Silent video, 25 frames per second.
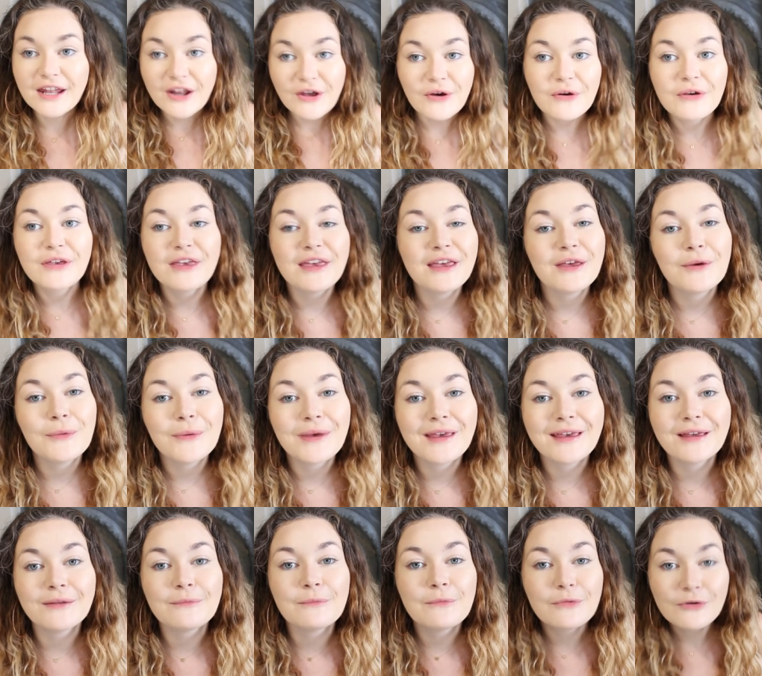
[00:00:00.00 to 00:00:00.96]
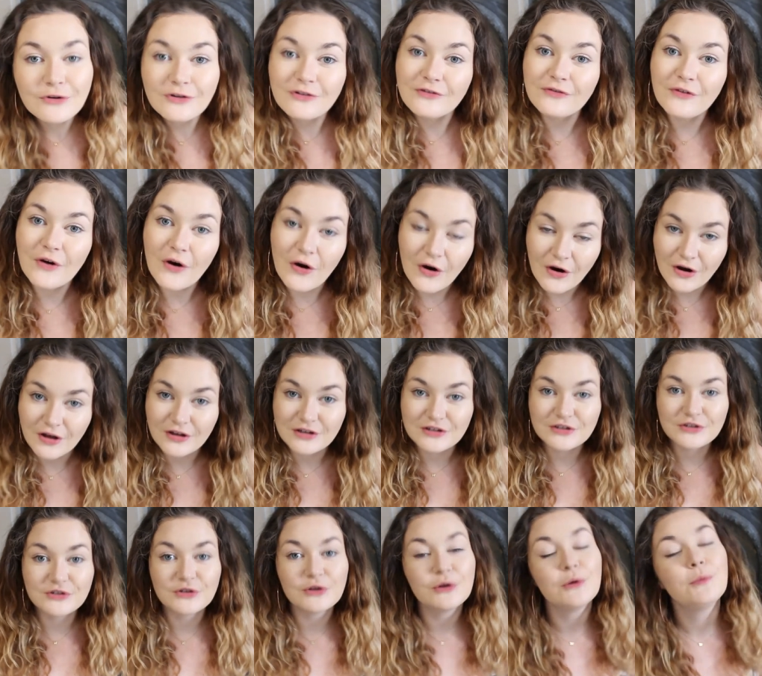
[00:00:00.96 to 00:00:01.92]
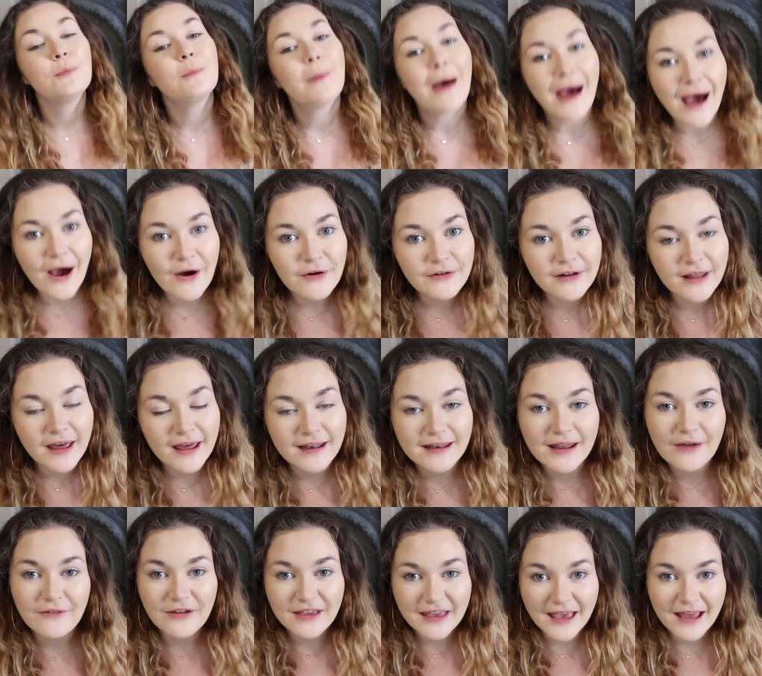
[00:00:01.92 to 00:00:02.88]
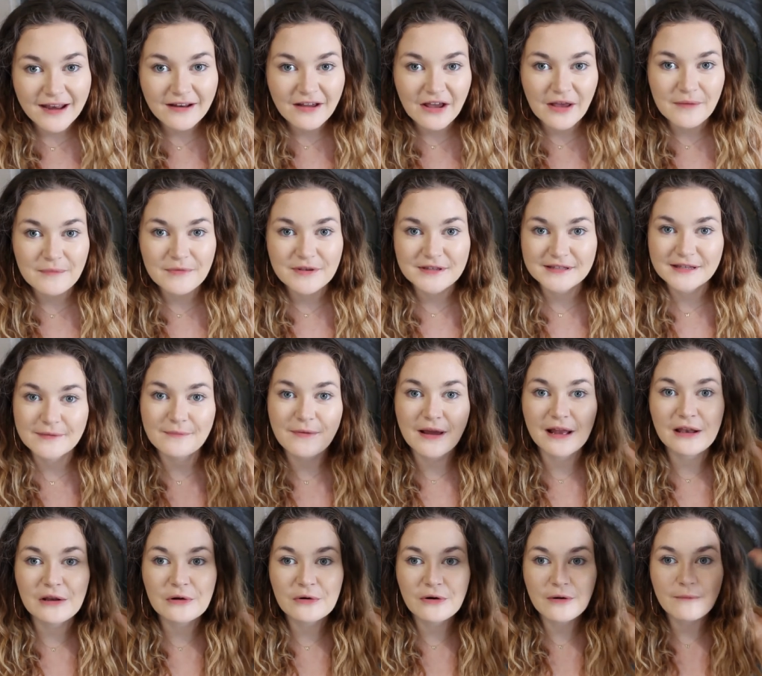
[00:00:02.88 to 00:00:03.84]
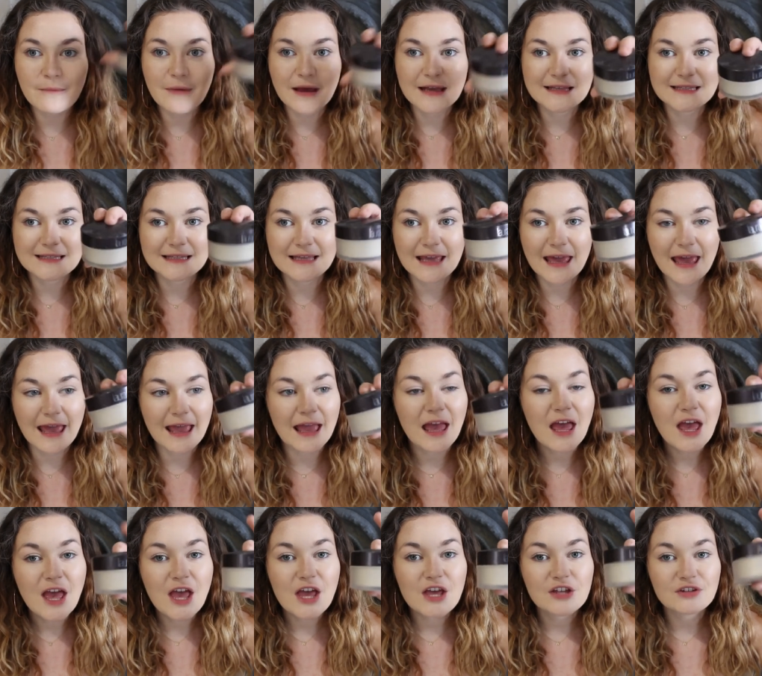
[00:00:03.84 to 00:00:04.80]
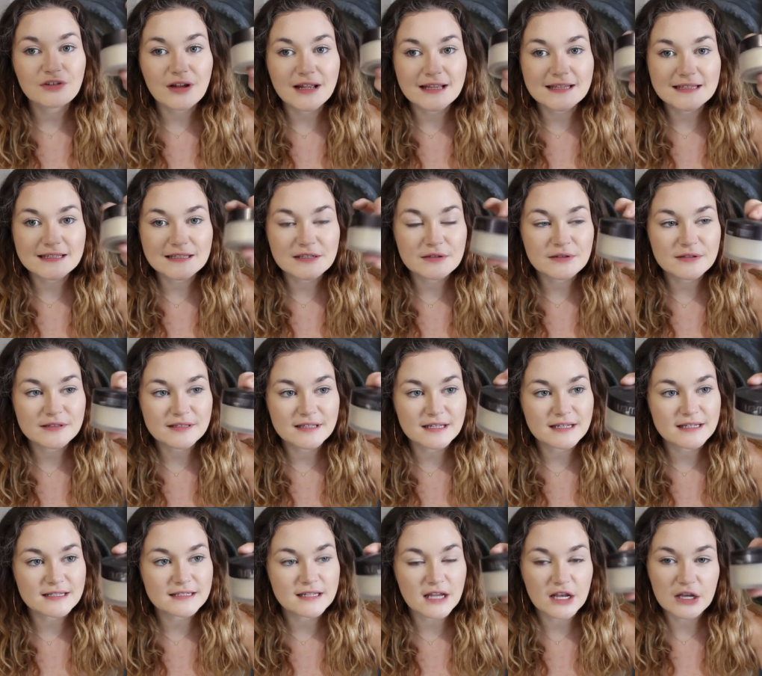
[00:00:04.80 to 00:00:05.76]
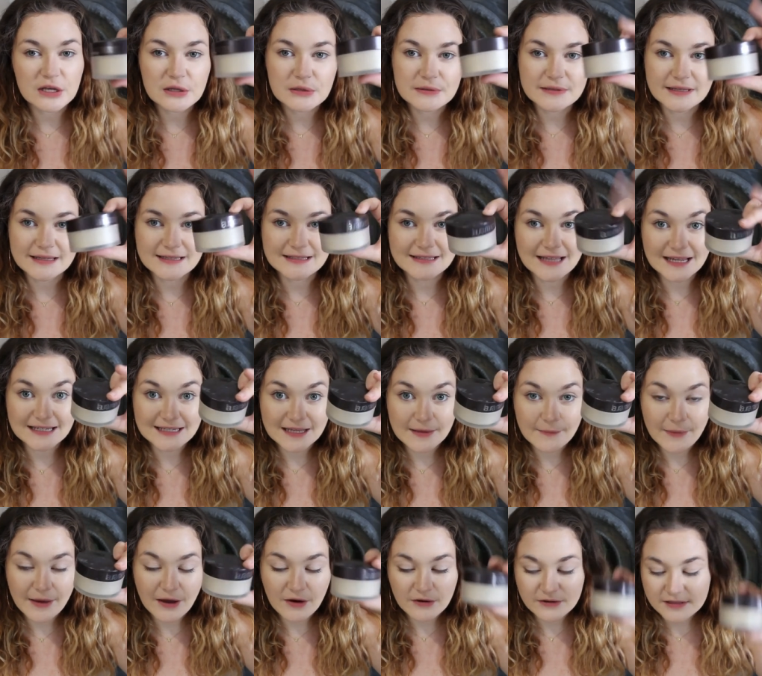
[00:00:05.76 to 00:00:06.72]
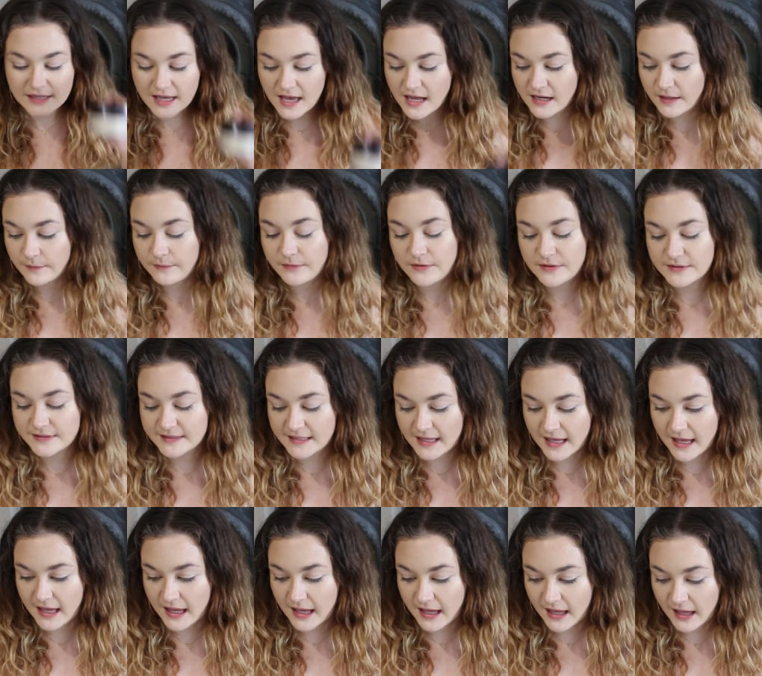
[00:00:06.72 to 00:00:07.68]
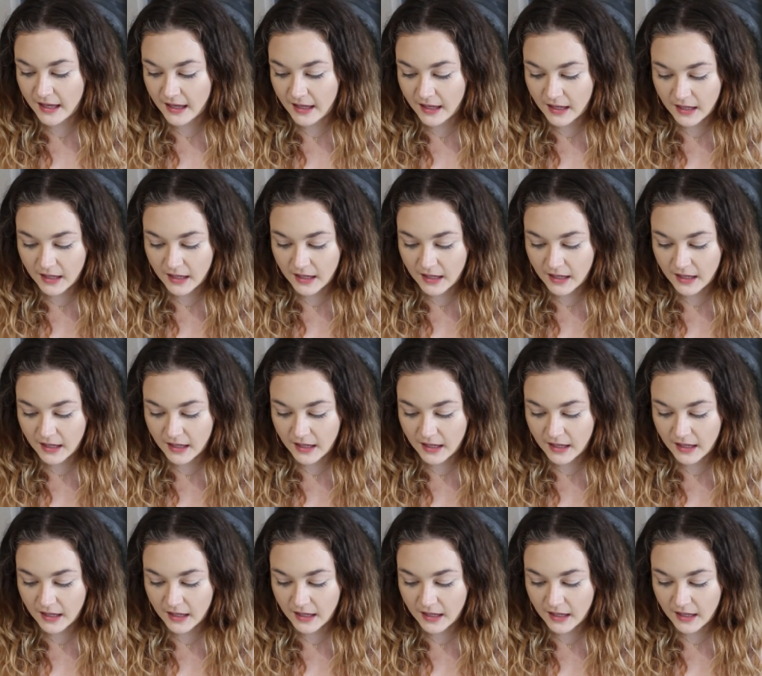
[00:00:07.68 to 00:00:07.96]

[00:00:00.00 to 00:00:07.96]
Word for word: dokie, we can move on to powder. Now again, I'm using my Laura Mercier Translucent Loose Setting Powder and I'm using,